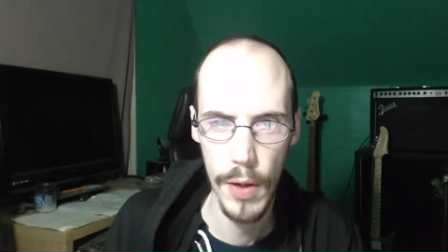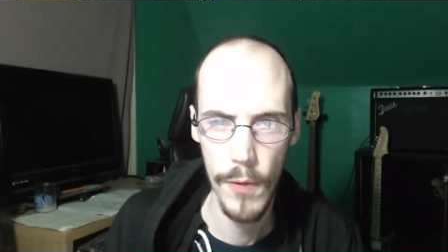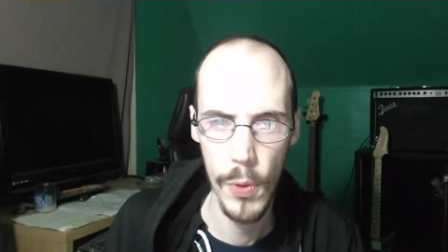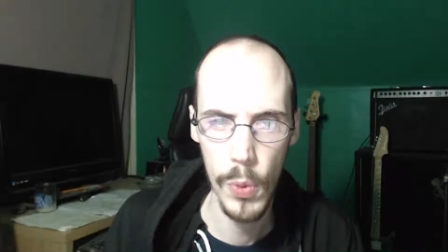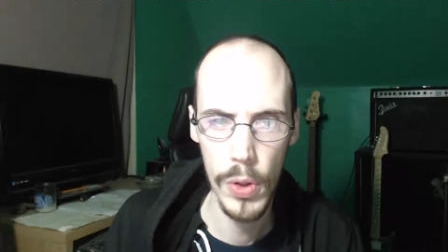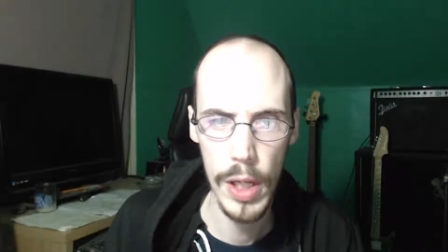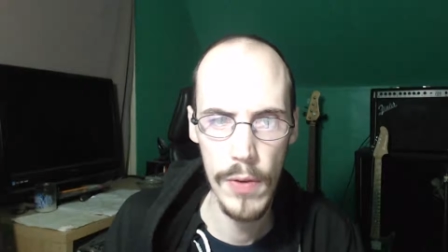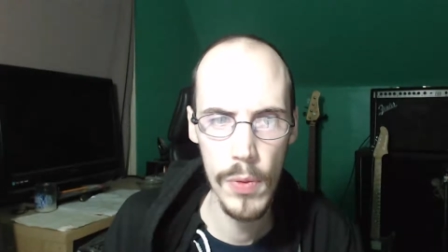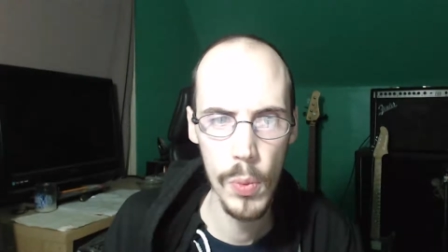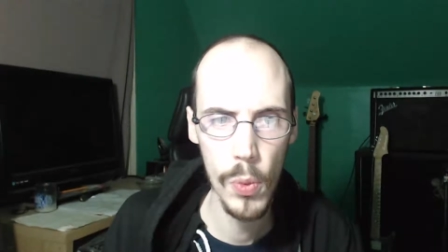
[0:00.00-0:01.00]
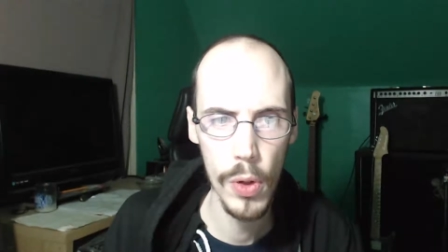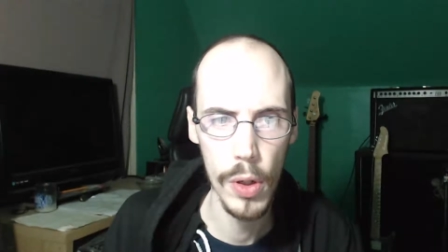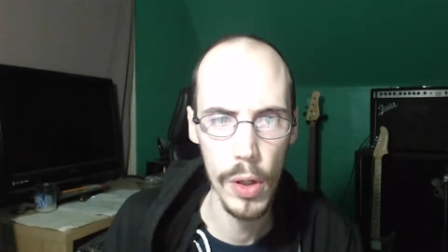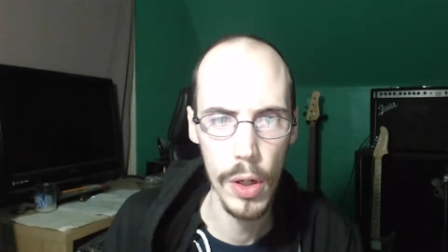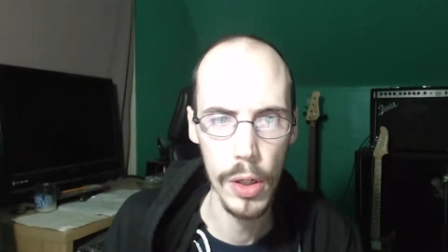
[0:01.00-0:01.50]
It will even
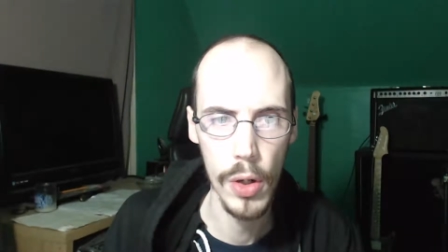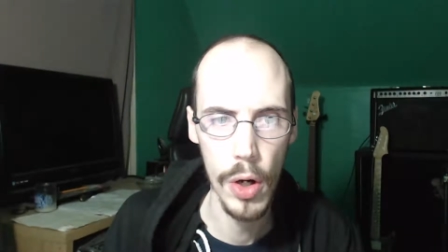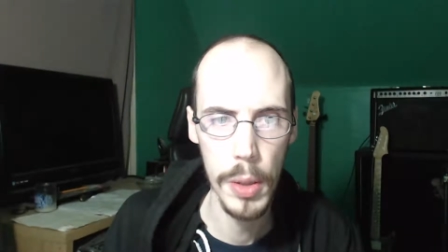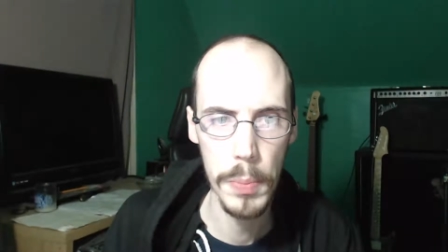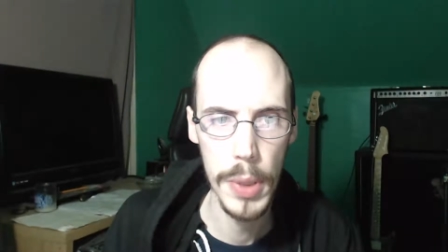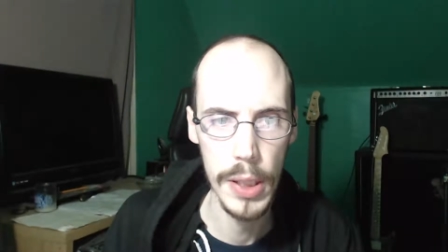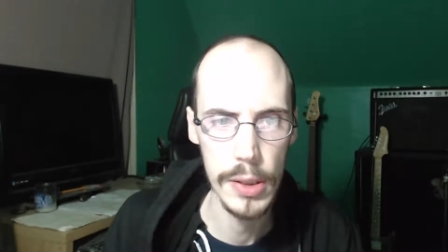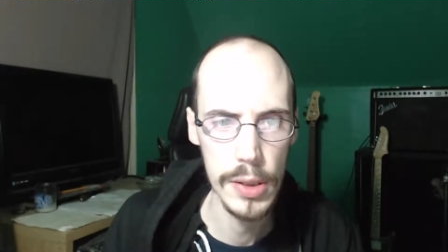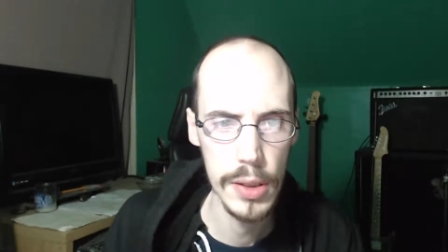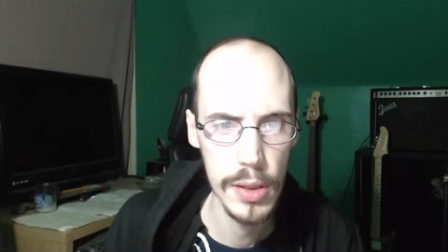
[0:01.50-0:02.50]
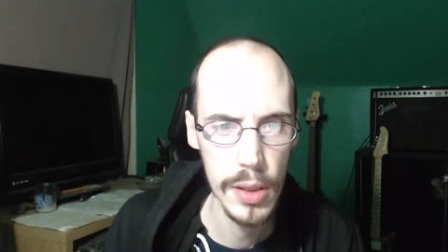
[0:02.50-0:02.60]
work on a Guardian Beast,